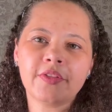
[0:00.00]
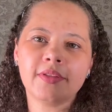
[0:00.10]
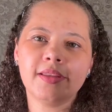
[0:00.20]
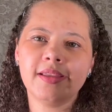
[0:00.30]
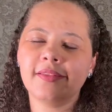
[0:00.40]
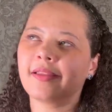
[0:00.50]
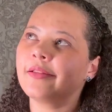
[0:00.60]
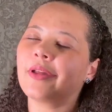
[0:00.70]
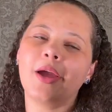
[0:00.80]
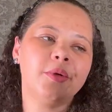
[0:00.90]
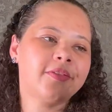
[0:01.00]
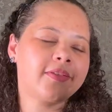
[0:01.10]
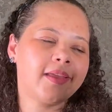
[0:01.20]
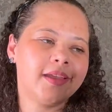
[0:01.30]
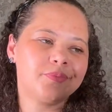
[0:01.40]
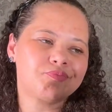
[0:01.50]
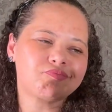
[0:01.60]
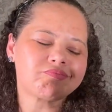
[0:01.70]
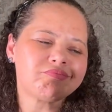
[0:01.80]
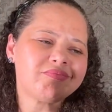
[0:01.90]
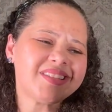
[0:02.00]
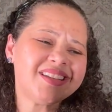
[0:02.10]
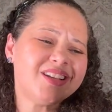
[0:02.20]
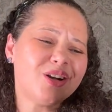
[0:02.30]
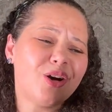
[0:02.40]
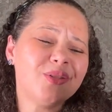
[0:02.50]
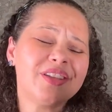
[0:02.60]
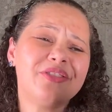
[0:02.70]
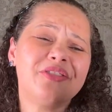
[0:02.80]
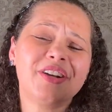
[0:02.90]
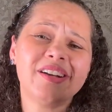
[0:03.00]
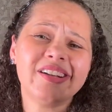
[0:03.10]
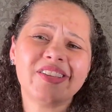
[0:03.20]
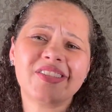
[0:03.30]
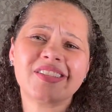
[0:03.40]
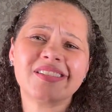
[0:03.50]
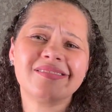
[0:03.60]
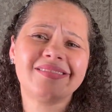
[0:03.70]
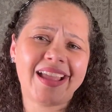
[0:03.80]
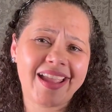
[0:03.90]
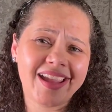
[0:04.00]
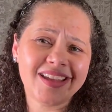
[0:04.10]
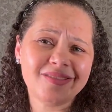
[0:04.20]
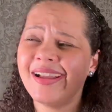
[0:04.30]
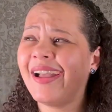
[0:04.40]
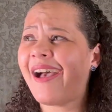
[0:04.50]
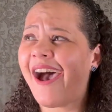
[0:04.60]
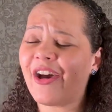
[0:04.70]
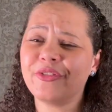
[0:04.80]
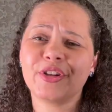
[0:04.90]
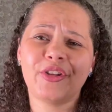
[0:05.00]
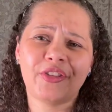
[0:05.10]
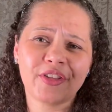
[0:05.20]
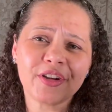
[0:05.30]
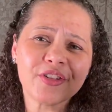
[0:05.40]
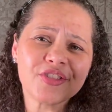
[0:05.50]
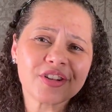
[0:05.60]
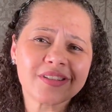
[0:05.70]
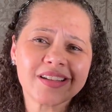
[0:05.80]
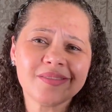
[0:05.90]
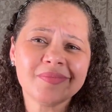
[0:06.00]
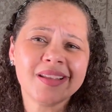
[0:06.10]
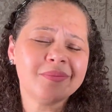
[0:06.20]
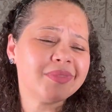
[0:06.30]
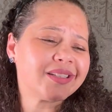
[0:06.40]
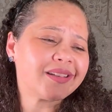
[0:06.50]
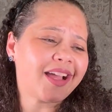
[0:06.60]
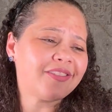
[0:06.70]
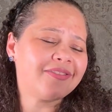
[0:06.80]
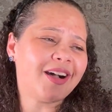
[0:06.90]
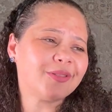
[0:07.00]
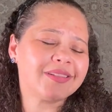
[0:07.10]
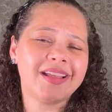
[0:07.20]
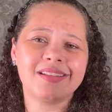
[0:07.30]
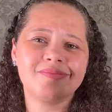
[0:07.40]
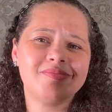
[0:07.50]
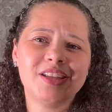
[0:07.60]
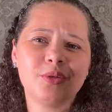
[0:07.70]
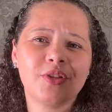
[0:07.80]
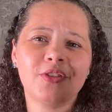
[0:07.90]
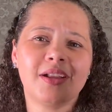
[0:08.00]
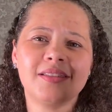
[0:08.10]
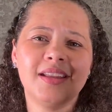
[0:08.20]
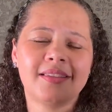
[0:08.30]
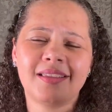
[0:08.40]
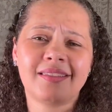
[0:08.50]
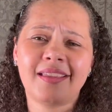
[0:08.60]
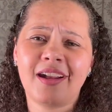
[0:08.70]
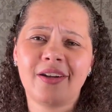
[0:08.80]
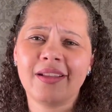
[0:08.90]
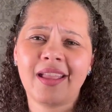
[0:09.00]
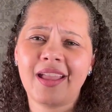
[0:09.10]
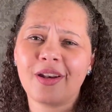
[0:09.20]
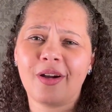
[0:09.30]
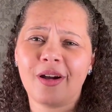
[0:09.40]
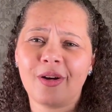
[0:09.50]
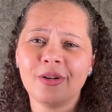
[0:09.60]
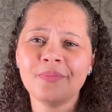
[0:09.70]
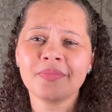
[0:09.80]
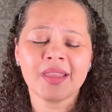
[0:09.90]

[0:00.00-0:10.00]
this, I would say, on the first day after surgery, but I found that it was not necessary at all.